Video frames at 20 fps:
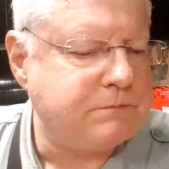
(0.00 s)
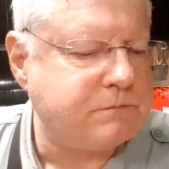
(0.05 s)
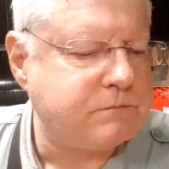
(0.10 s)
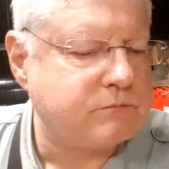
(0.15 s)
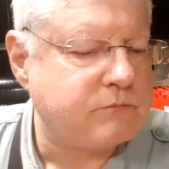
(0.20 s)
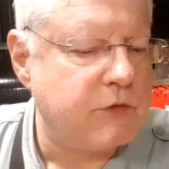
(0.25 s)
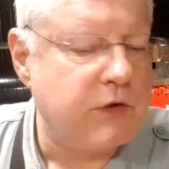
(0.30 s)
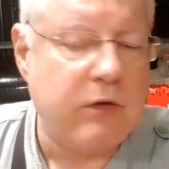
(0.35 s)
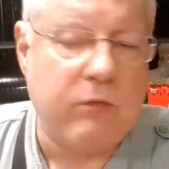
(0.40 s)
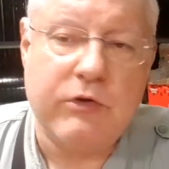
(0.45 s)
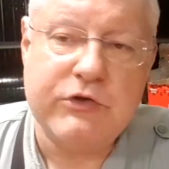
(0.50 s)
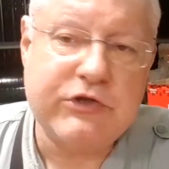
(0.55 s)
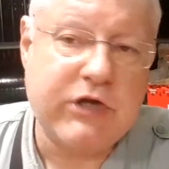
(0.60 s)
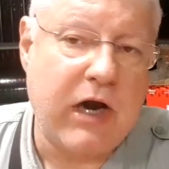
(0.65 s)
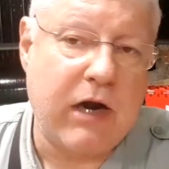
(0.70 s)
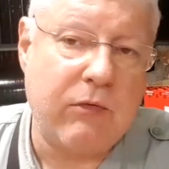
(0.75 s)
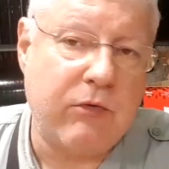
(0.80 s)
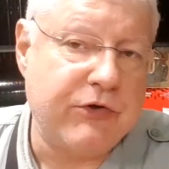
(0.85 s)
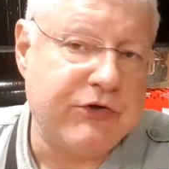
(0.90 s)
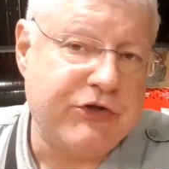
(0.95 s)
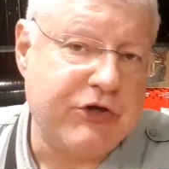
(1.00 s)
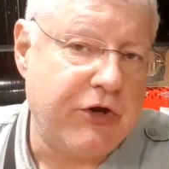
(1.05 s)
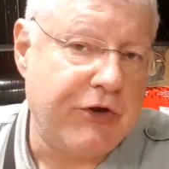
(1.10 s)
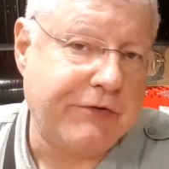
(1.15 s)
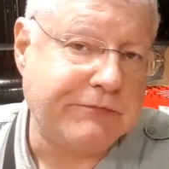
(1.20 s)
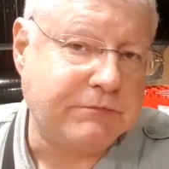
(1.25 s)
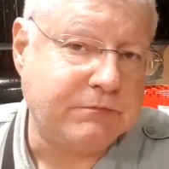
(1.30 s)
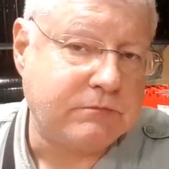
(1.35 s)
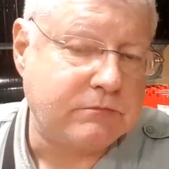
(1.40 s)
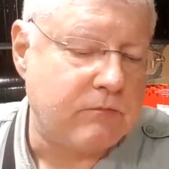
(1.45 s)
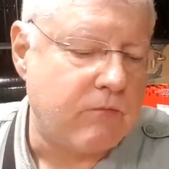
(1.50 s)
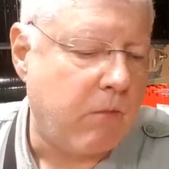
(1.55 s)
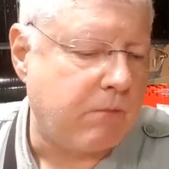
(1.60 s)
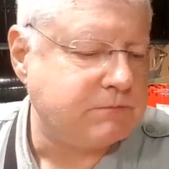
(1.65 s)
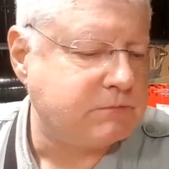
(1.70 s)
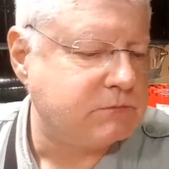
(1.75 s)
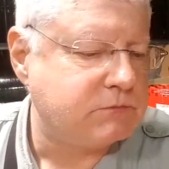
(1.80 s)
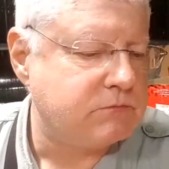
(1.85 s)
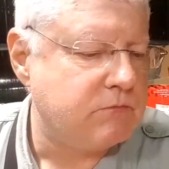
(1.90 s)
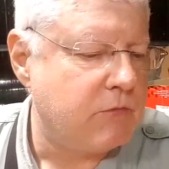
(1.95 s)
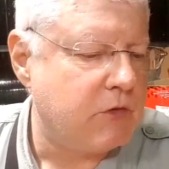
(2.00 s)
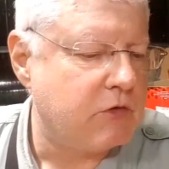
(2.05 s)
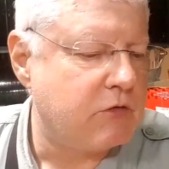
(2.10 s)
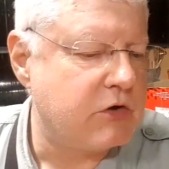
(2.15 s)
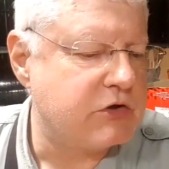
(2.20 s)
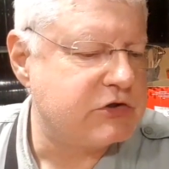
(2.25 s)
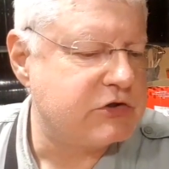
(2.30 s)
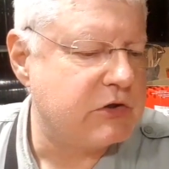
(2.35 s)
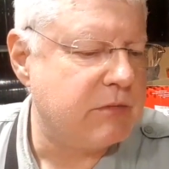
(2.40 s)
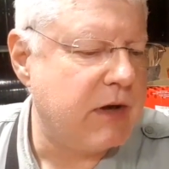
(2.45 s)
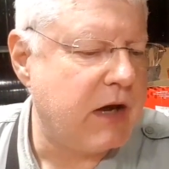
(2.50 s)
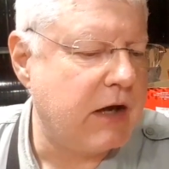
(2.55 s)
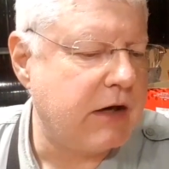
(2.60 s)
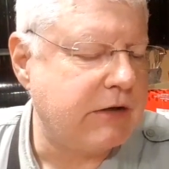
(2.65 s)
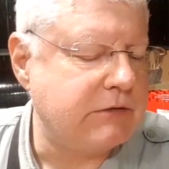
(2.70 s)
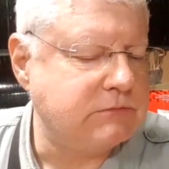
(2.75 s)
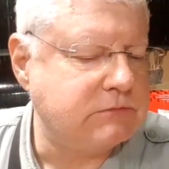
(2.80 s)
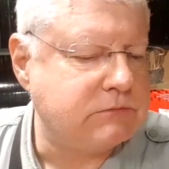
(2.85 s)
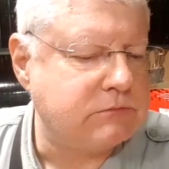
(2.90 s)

Yeah, which I would too. No question about it.